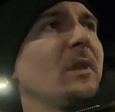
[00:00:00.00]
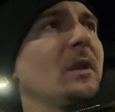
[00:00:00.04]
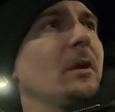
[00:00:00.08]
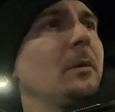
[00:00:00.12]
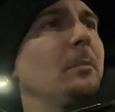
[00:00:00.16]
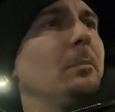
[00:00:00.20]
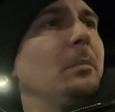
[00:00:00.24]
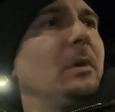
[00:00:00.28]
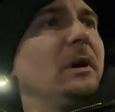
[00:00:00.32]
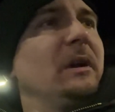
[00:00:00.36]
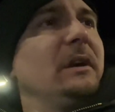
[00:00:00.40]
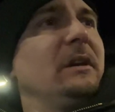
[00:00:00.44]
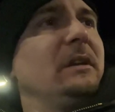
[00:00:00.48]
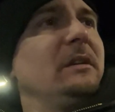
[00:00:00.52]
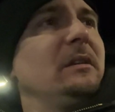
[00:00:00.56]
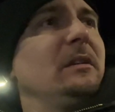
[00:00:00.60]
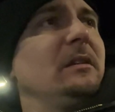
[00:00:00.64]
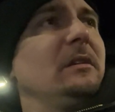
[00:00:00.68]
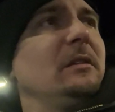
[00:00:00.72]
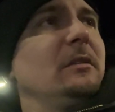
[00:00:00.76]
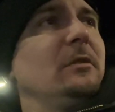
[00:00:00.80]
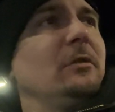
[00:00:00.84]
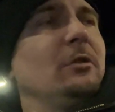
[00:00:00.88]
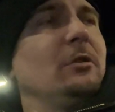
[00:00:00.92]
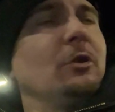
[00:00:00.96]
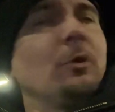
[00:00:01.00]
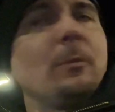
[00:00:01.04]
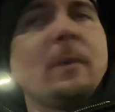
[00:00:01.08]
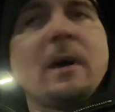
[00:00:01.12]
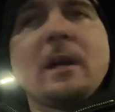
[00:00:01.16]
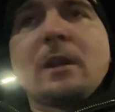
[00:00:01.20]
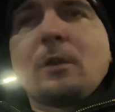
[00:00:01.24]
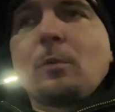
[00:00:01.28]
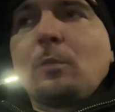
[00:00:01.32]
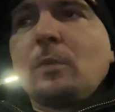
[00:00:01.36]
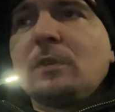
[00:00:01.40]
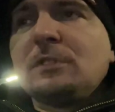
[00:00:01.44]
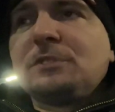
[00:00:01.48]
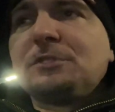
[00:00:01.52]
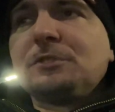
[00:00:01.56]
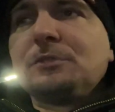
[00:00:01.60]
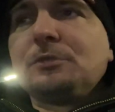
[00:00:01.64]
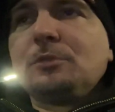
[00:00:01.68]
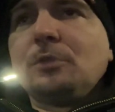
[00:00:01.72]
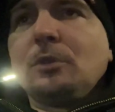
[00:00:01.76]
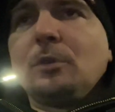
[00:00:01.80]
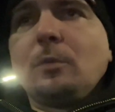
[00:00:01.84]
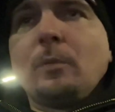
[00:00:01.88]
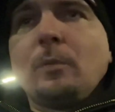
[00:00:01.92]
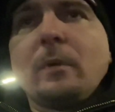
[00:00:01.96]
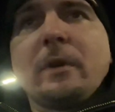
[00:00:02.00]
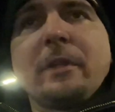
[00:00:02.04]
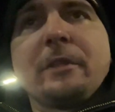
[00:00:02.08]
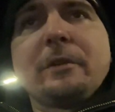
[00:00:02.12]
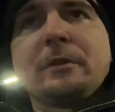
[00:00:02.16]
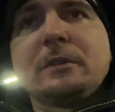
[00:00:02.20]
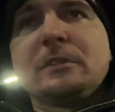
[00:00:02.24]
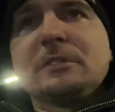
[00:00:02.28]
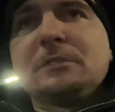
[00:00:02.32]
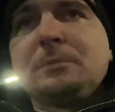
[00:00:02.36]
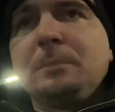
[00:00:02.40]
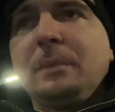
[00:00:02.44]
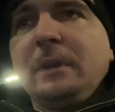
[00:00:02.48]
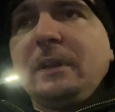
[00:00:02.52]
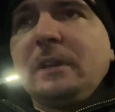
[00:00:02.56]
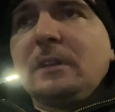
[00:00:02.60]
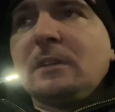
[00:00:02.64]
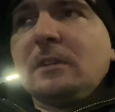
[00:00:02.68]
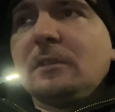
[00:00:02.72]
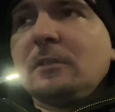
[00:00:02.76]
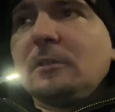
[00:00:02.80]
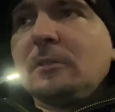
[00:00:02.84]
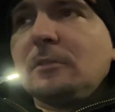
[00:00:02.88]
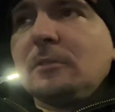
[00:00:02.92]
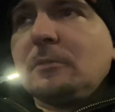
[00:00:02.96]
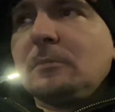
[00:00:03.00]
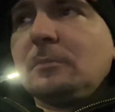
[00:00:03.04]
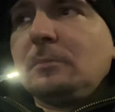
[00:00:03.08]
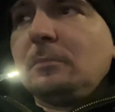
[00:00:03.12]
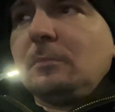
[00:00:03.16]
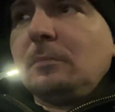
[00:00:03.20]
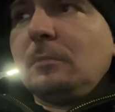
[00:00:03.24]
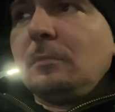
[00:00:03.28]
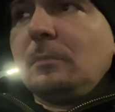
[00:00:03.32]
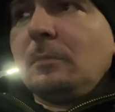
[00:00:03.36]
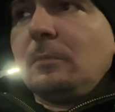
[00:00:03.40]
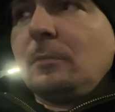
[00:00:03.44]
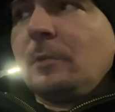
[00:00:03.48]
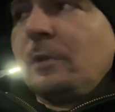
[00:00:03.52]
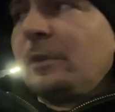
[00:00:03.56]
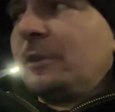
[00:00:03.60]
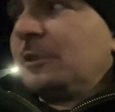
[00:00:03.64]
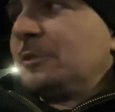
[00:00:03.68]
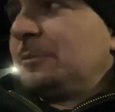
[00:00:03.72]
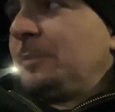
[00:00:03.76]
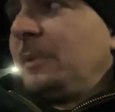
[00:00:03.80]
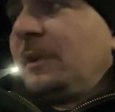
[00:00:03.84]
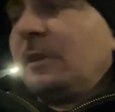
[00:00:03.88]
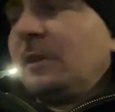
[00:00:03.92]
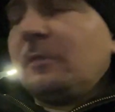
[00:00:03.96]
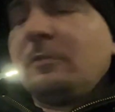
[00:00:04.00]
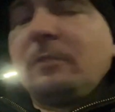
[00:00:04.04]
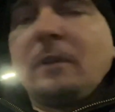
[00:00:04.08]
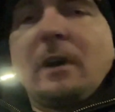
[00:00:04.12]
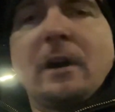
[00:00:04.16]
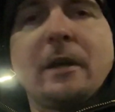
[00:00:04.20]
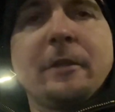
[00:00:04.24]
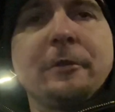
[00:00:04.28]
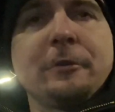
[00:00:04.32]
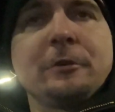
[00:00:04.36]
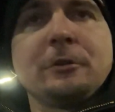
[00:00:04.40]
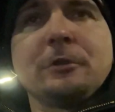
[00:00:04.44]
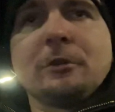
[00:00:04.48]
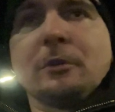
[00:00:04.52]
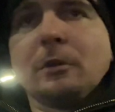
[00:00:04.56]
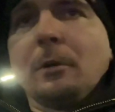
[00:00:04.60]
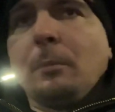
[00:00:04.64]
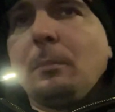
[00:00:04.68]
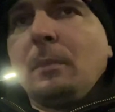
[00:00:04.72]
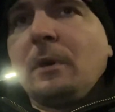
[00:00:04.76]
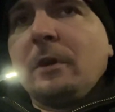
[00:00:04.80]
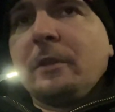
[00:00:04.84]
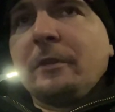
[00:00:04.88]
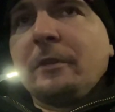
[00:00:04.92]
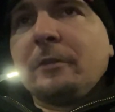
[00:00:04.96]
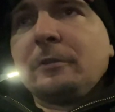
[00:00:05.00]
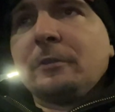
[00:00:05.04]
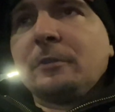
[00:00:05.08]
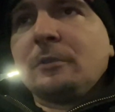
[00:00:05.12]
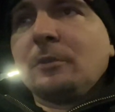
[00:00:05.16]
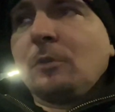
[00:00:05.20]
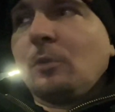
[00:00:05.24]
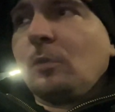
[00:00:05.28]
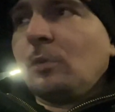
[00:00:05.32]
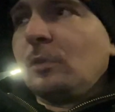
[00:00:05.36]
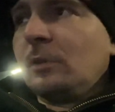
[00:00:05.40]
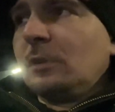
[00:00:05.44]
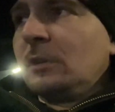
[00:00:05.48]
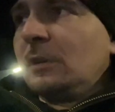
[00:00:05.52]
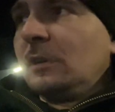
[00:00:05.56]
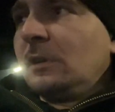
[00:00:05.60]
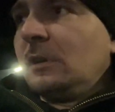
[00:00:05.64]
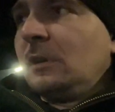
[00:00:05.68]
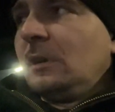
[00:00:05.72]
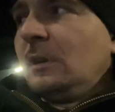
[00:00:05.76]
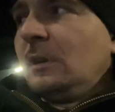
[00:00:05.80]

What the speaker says: But no matter what you're doing, whether it's being a father or a mother or